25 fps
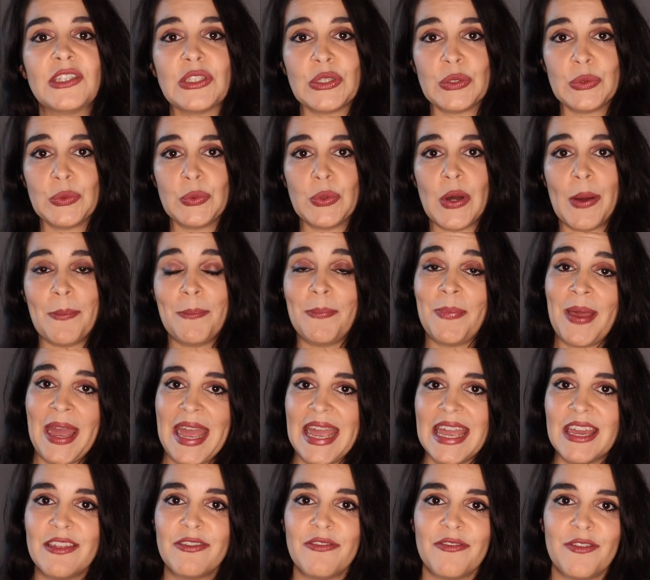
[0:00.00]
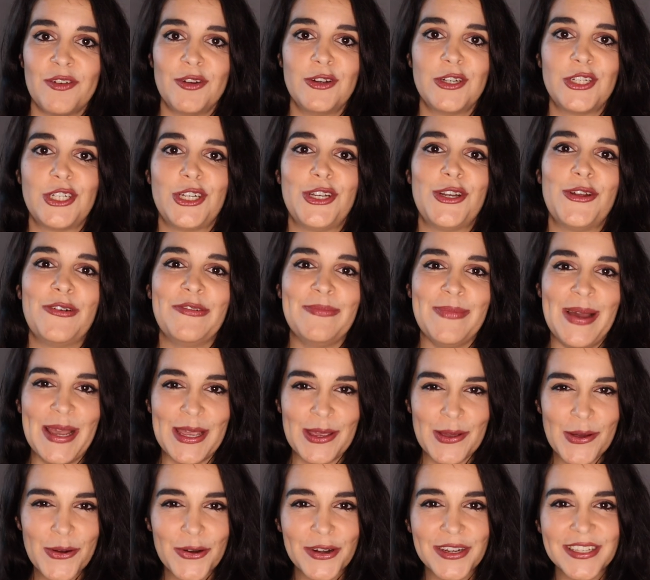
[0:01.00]
to a paid version of my
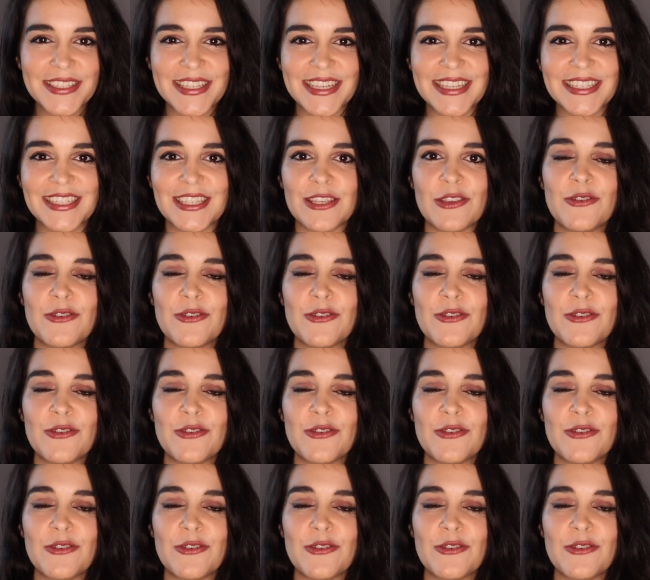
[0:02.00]
courses,